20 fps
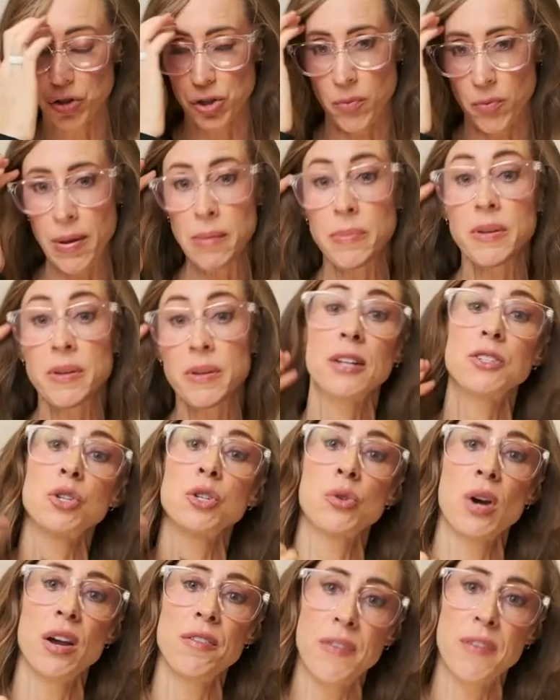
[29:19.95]
So maybe that's
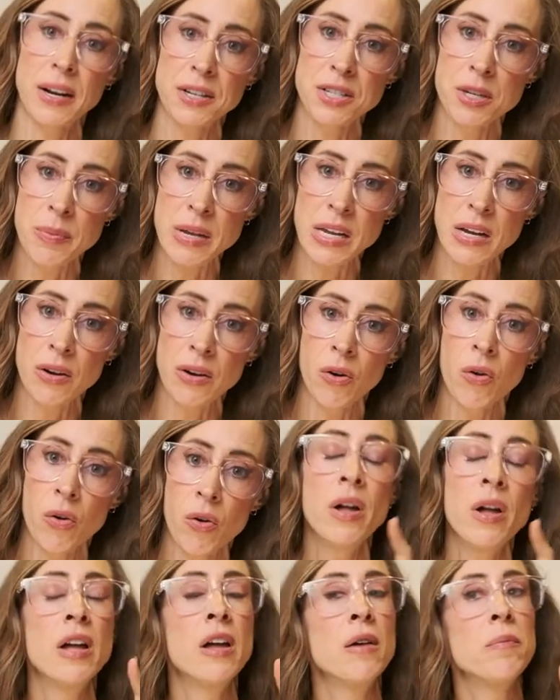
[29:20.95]
a trifecta
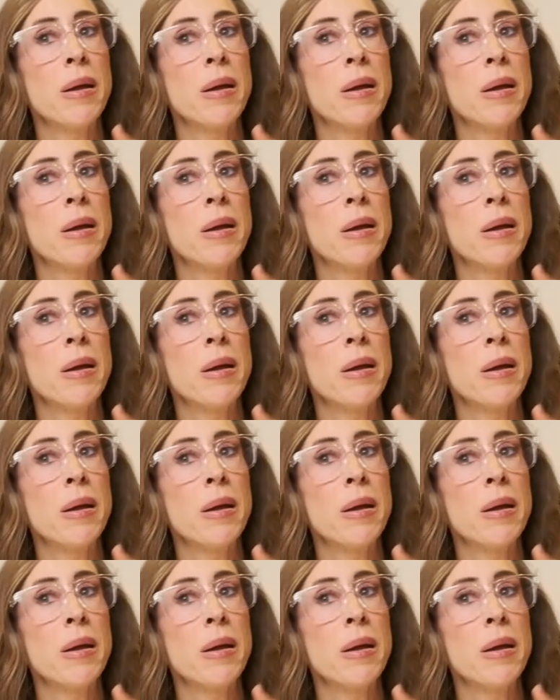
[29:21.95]
meal,